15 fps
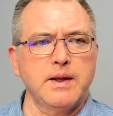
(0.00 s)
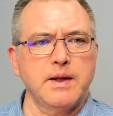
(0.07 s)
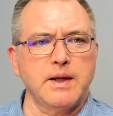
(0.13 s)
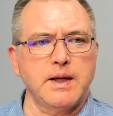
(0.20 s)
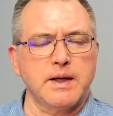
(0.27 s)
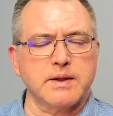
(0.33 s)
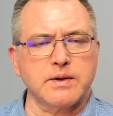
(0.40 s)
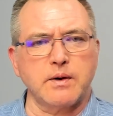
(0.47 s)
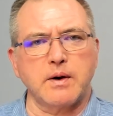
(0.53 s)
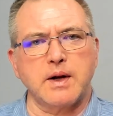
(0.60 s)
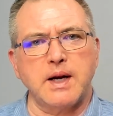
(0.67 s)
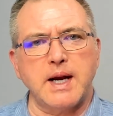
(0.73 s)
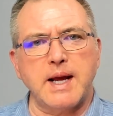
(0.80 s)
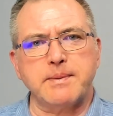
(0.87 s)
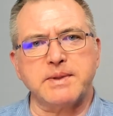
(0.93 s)
and I started
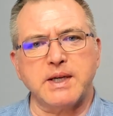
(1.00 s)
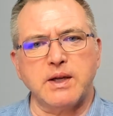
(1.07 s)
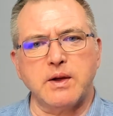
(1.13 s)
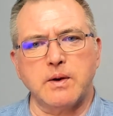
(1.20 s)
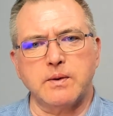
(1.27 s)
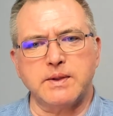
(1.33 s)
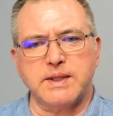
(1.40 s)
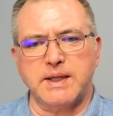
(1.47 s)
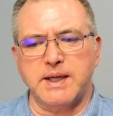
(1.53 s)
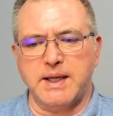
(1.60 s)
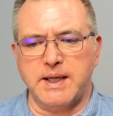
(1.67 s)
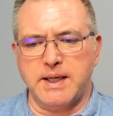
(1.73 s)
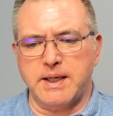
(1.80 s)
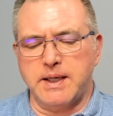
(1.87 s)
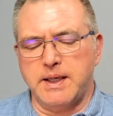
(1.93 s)
collapsing codes into
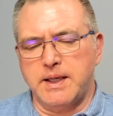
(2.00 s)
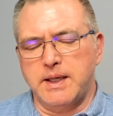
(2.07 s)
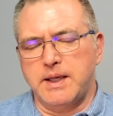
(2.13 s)
it.